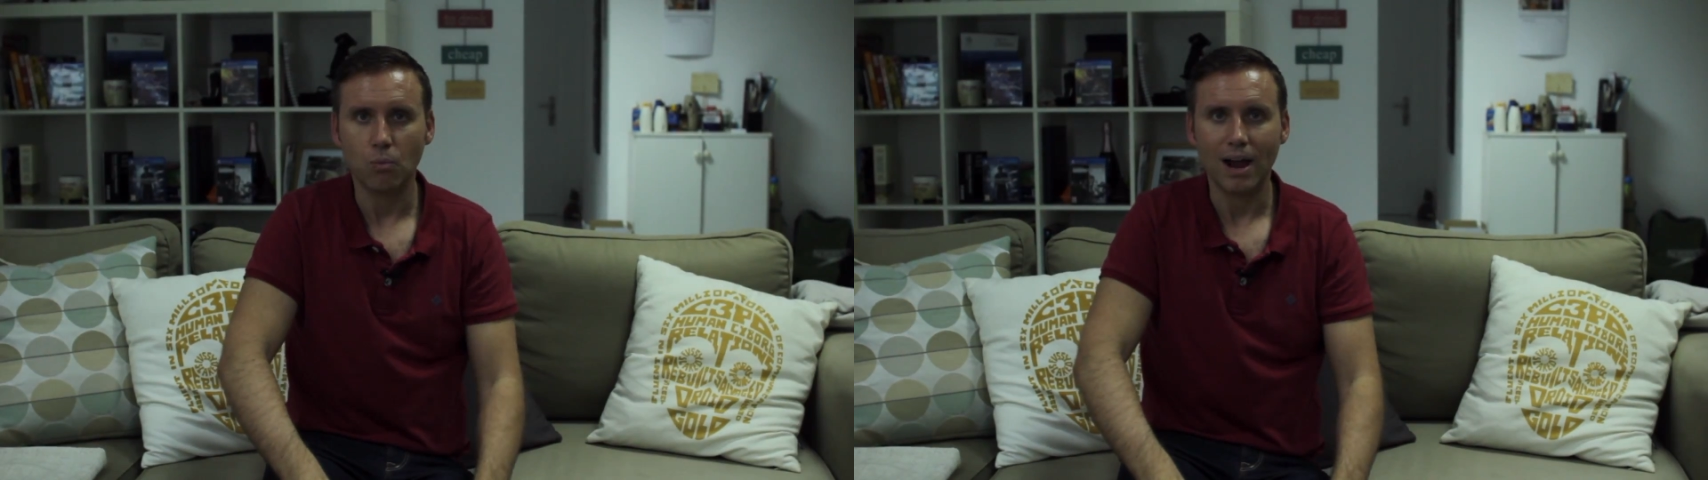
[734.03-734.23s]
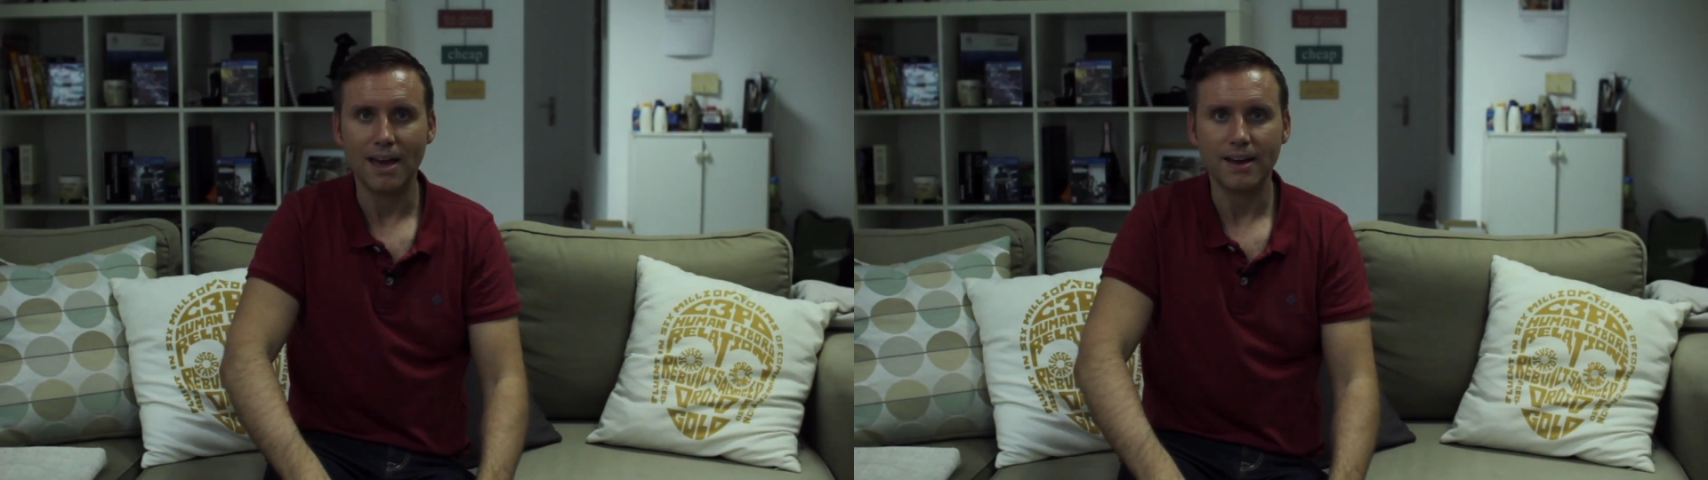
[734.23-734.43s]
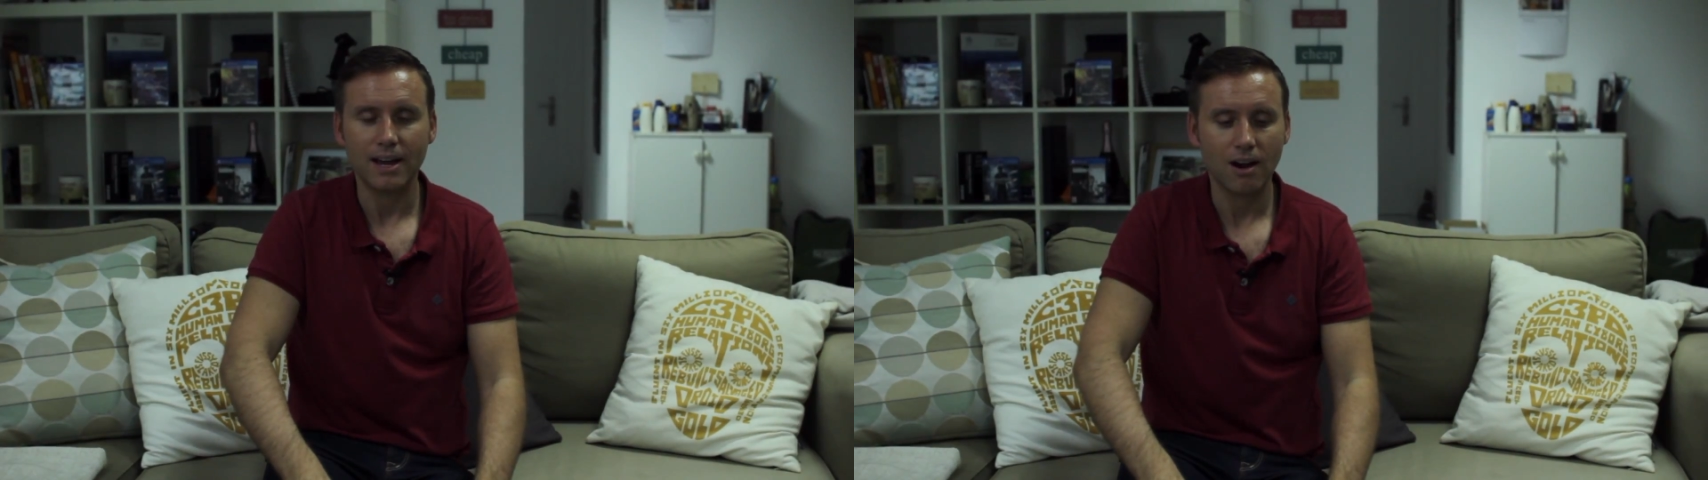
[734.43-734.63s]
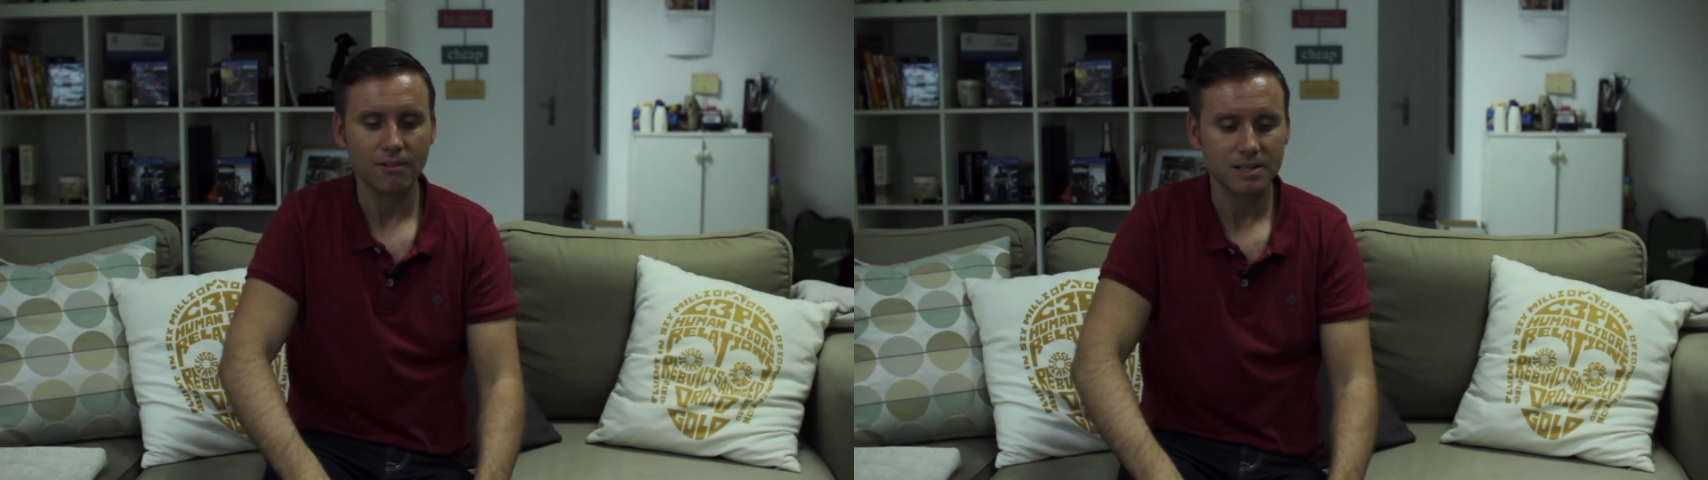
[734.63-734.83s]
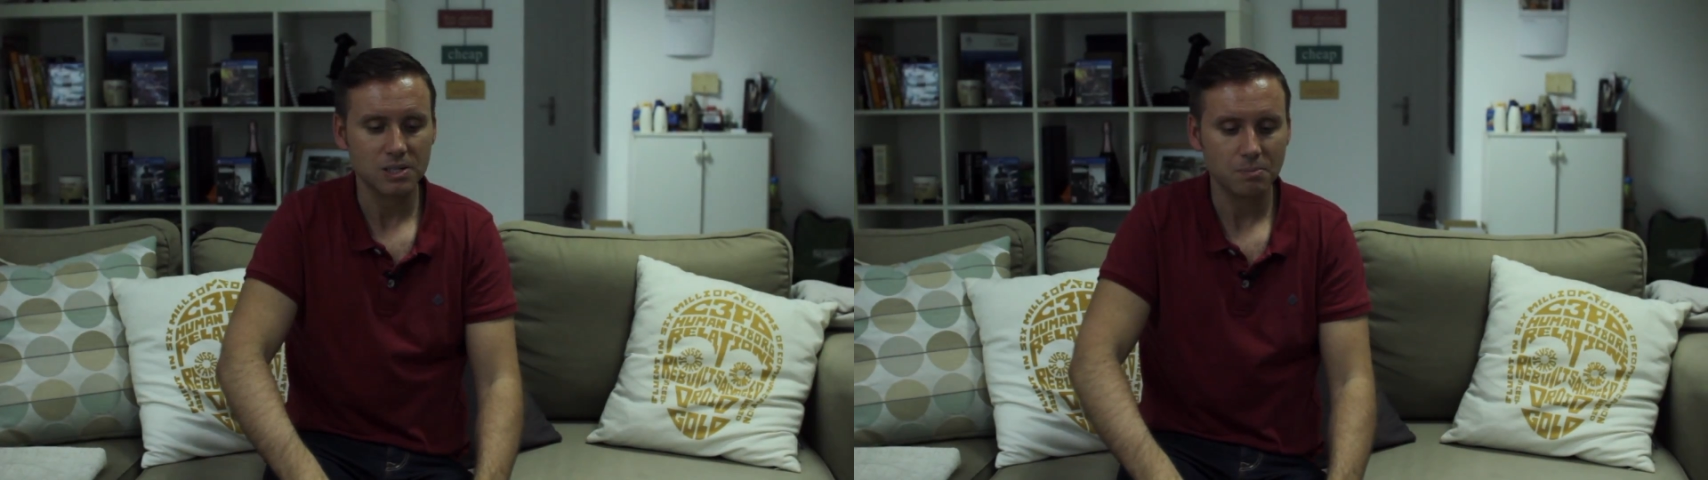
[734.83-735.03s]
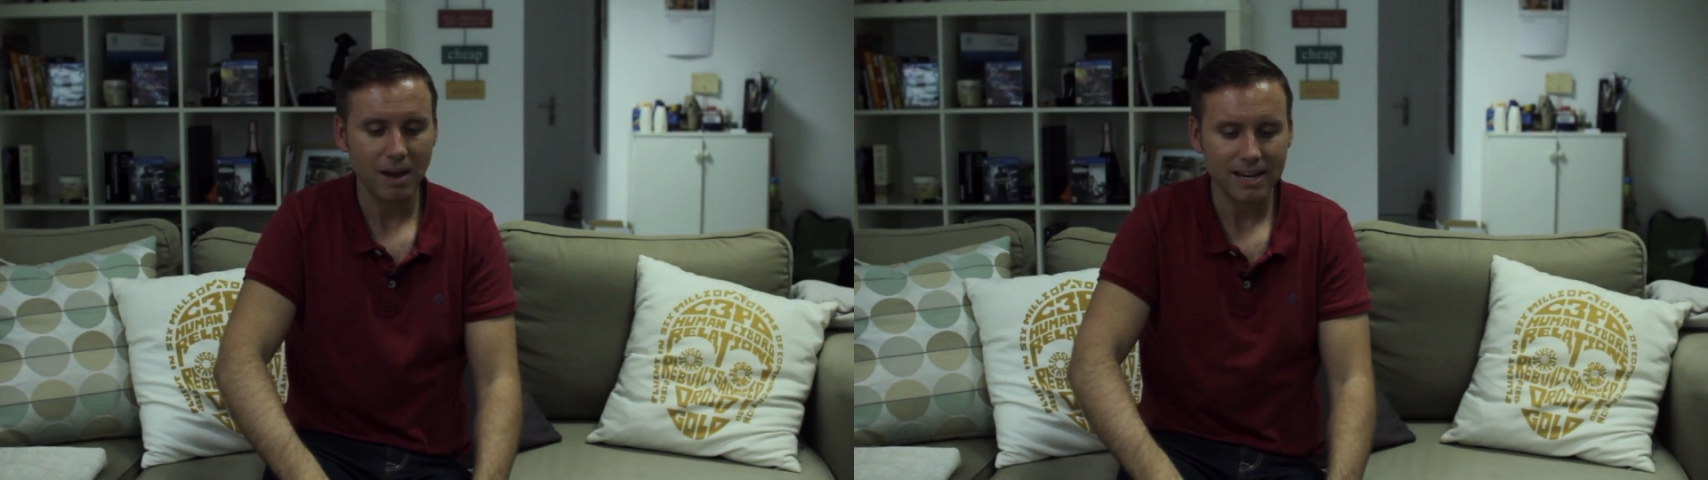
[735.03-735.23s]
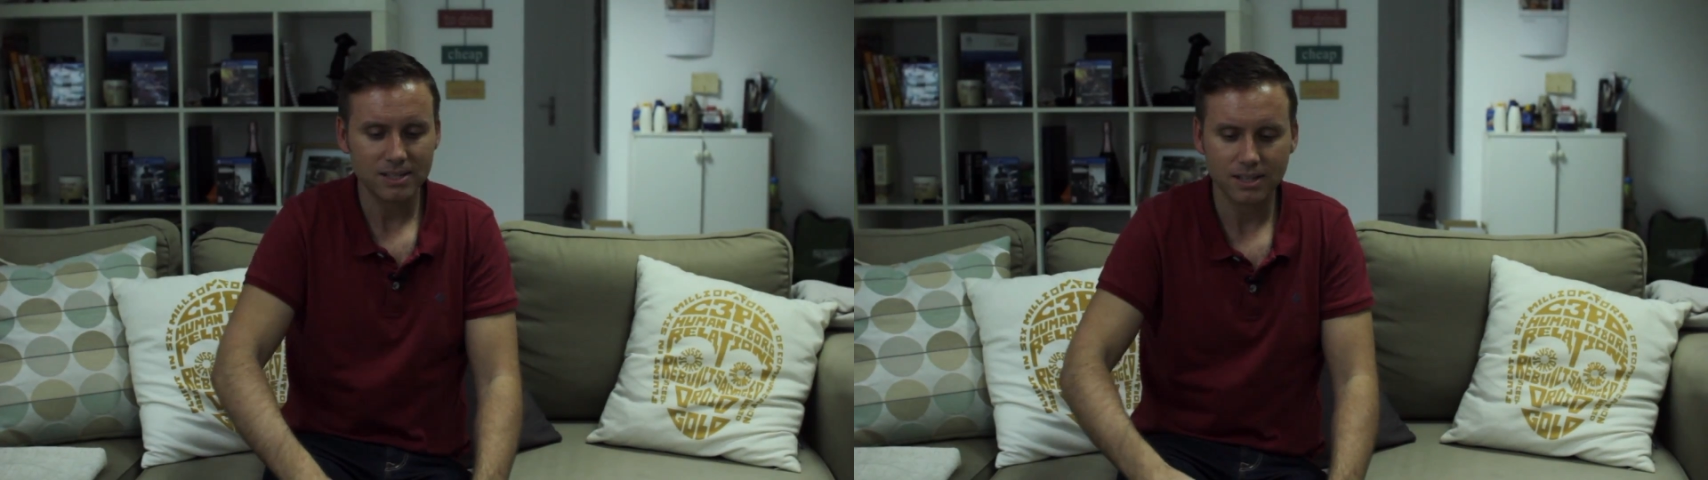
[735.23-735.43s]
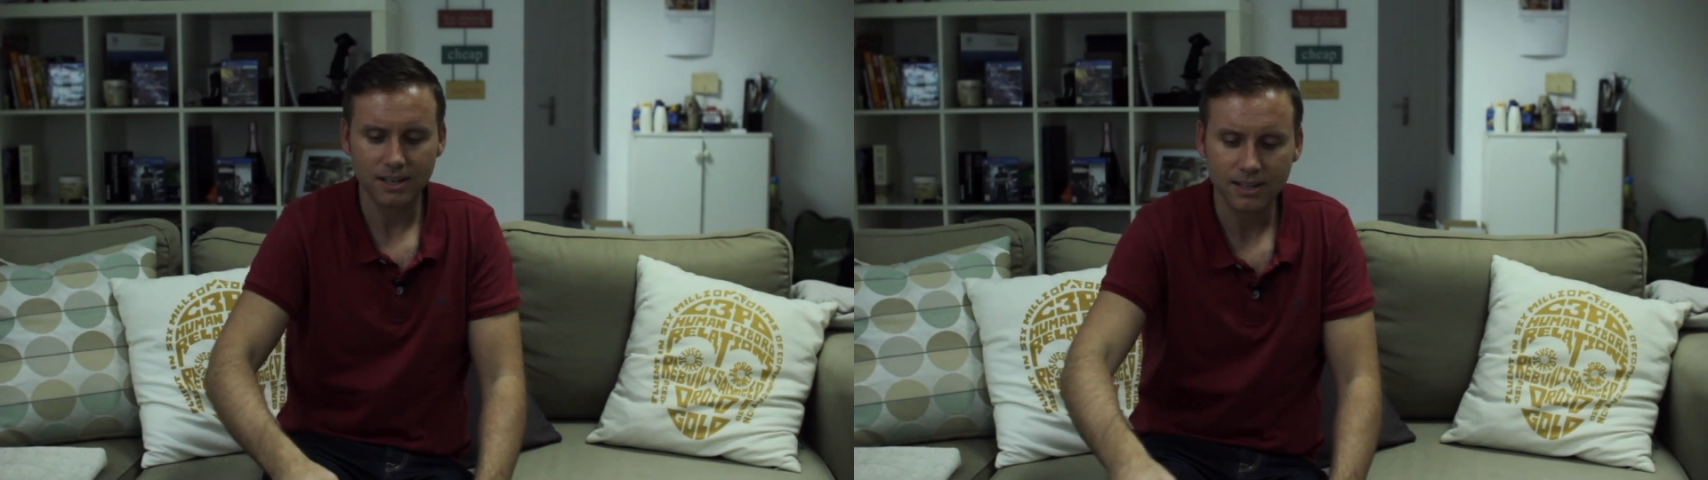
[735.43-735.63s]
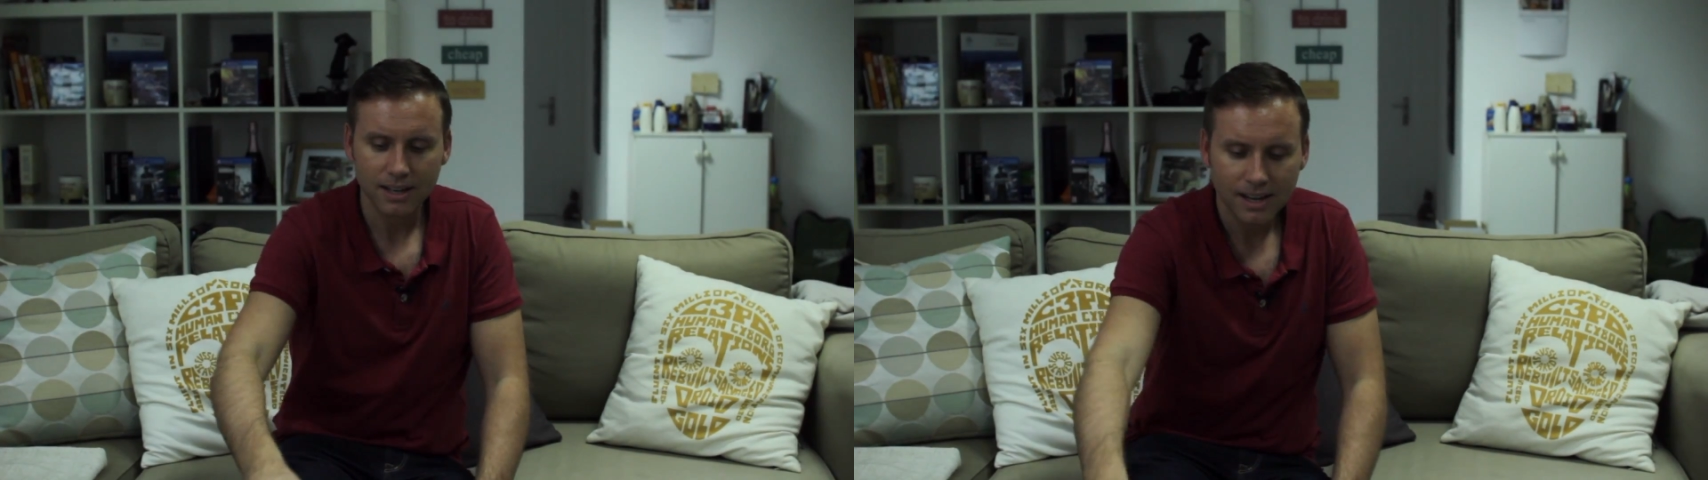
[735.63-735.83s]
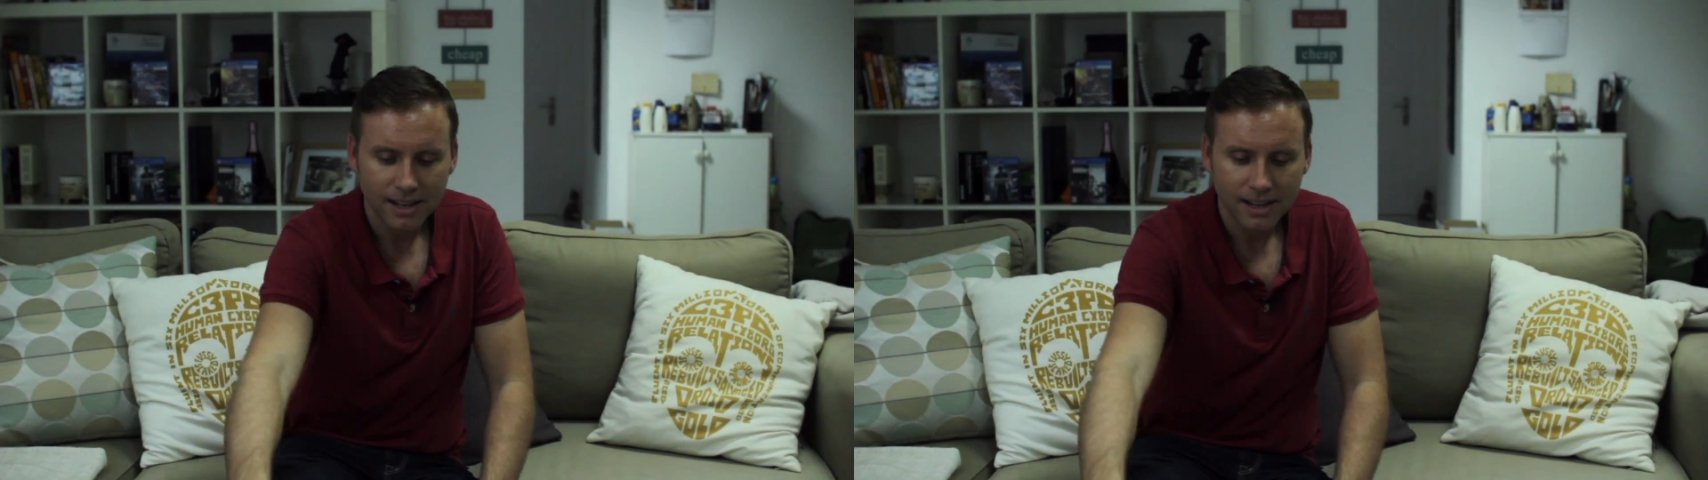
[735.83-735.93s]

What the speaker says: where they are in space, and